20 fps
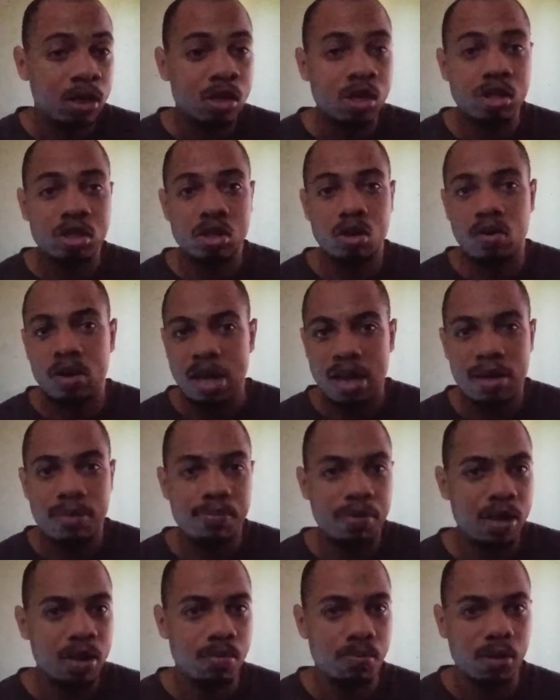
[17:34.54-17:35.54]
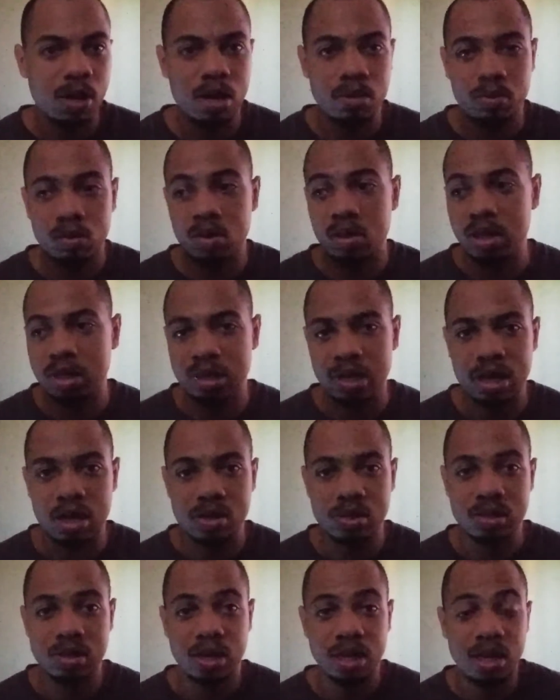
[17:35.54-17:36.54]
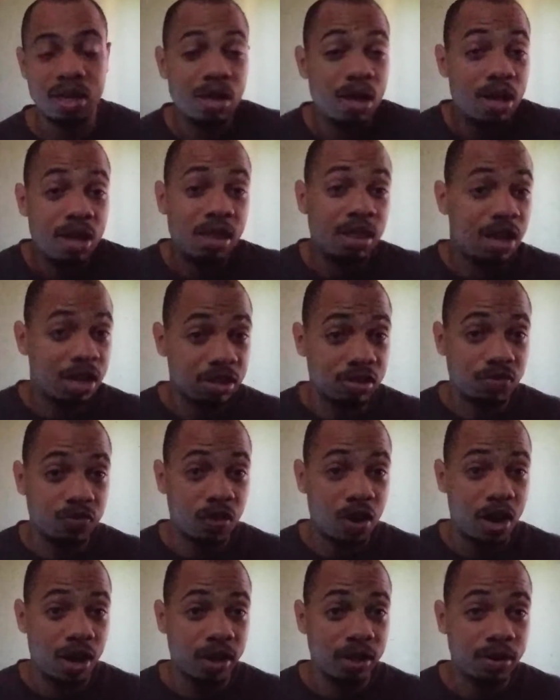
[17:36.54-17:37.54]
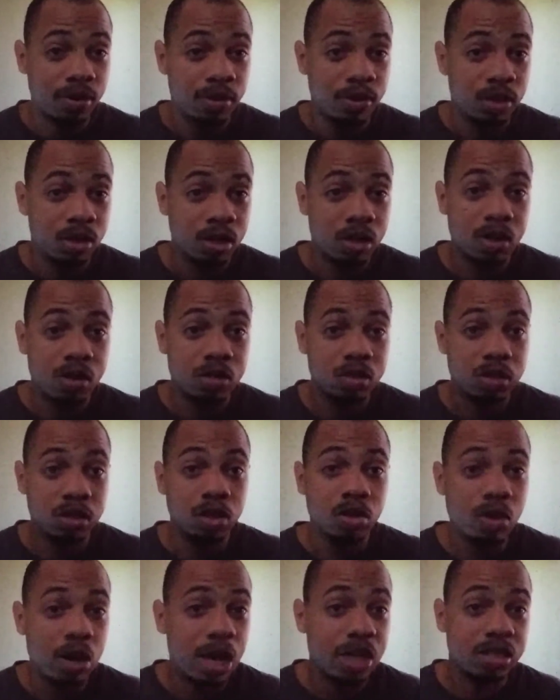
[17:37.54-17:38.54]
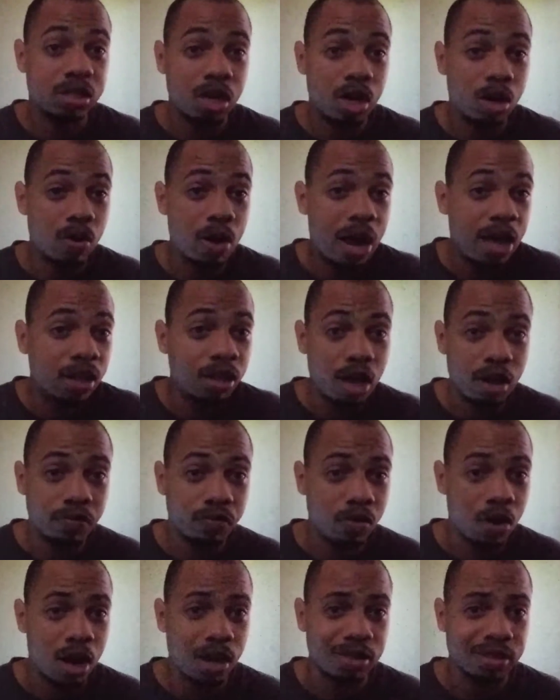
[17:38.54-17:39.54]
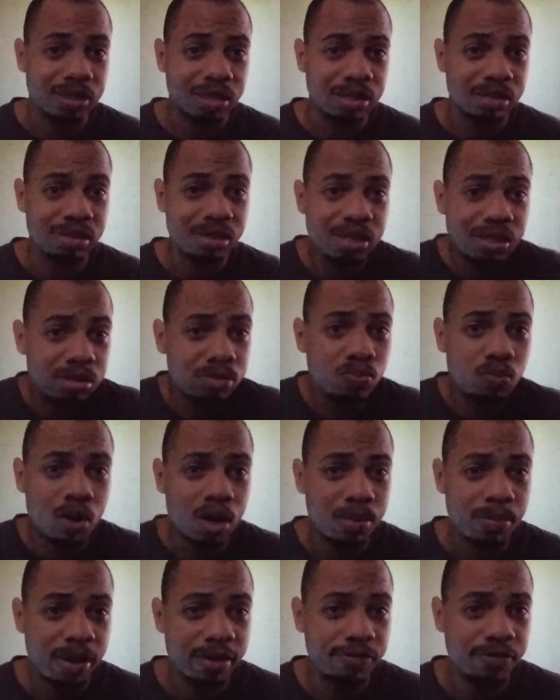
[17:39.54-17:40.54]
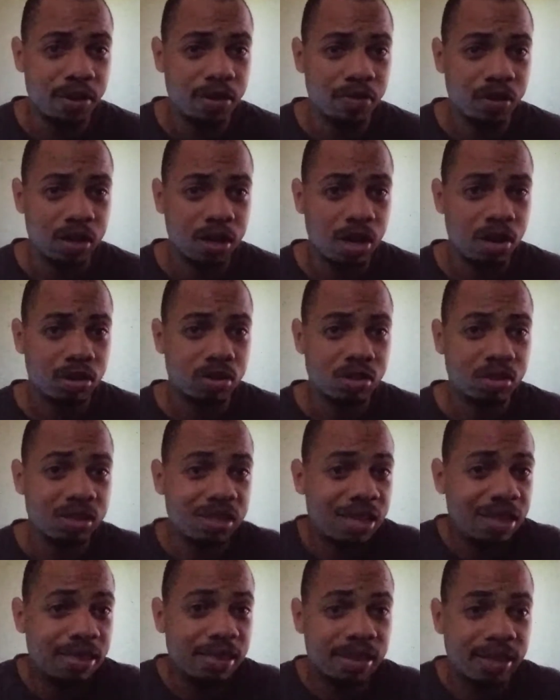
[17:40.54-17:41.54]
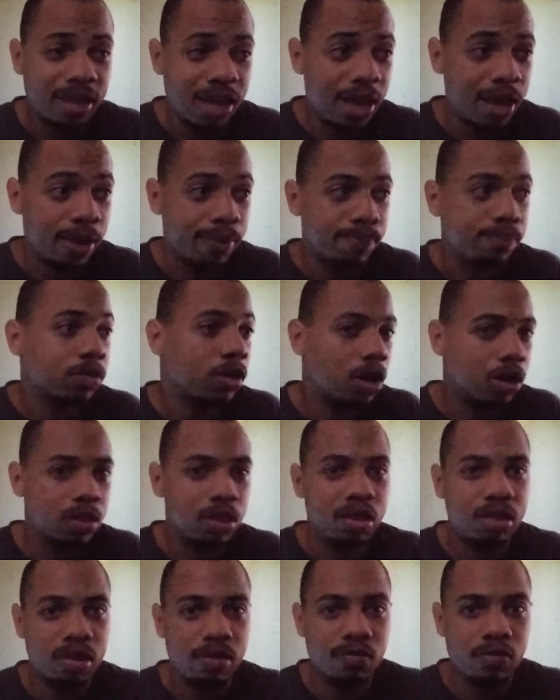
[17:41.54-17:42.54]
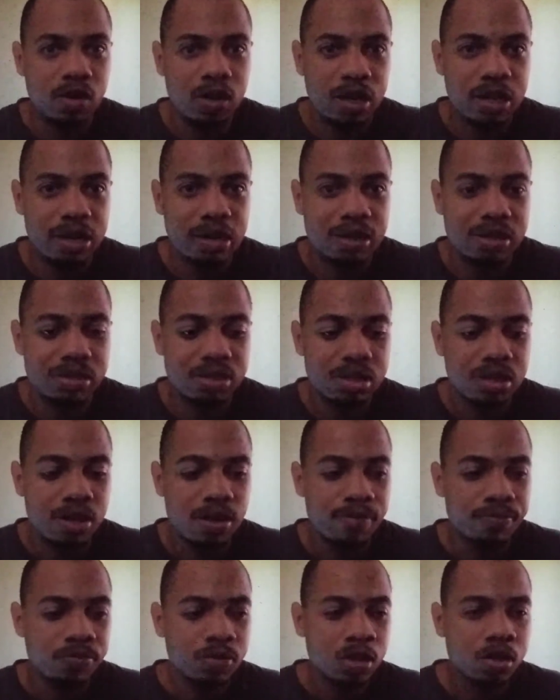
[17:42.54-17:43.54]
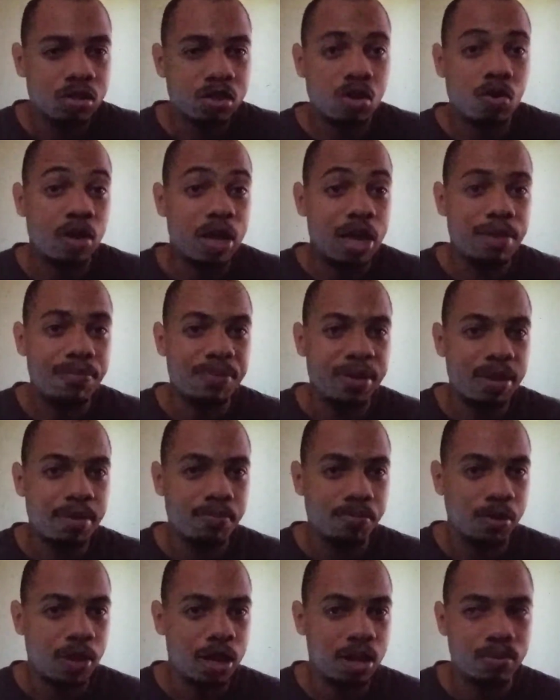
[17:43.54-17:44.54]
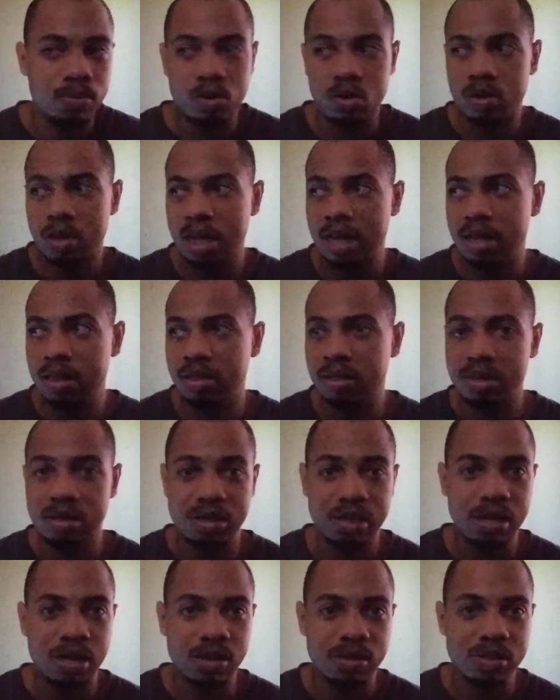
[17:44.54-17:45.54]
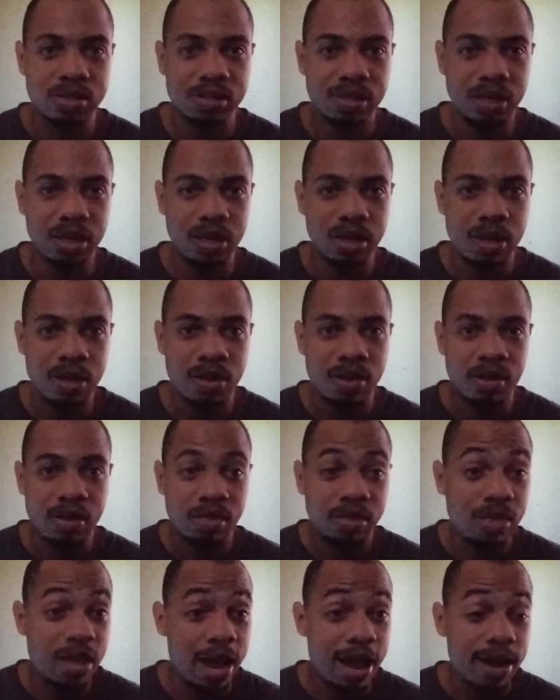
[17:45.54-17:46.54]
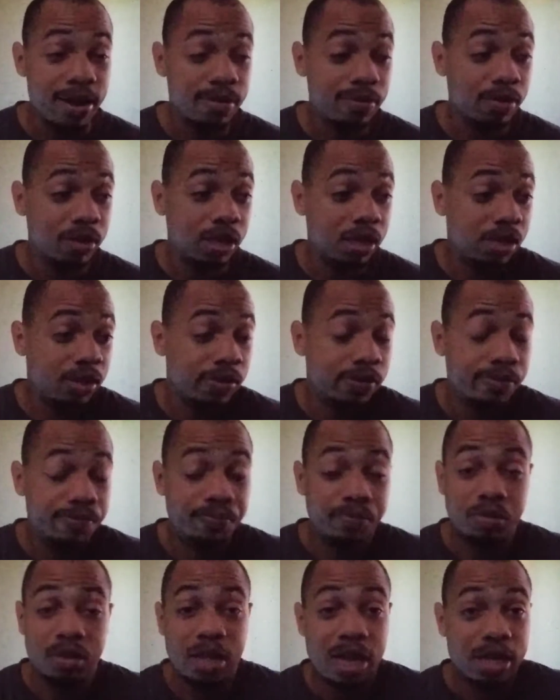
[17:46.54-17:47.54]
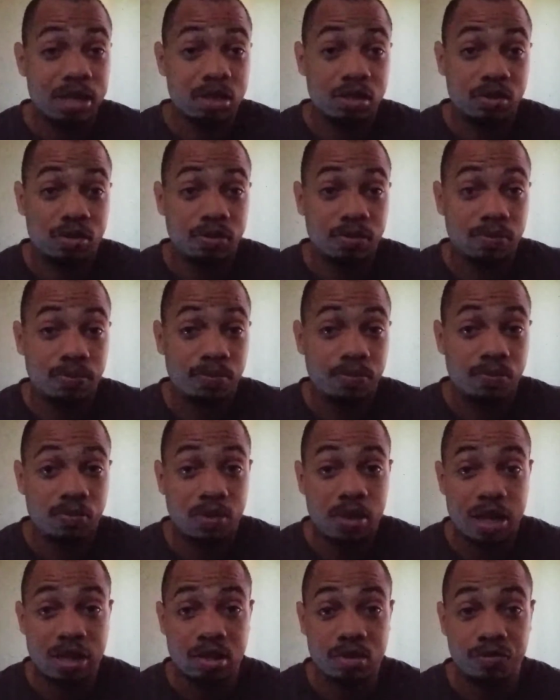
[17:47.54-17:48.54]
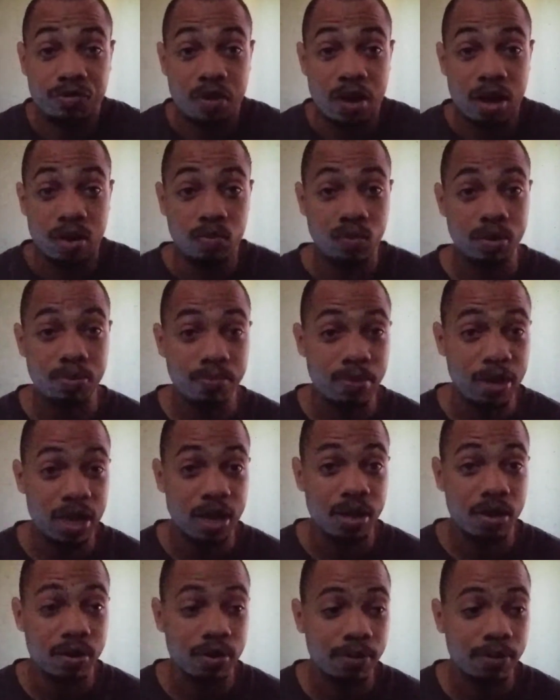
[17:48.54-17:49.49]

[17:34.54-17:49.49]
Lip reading: So him being playable in the DLC, that's fine. Because you guys know, I love Roxas. He's one of my favorite characters in the game, other than Vanitas. So him being playable in the DLC, that's fine with me.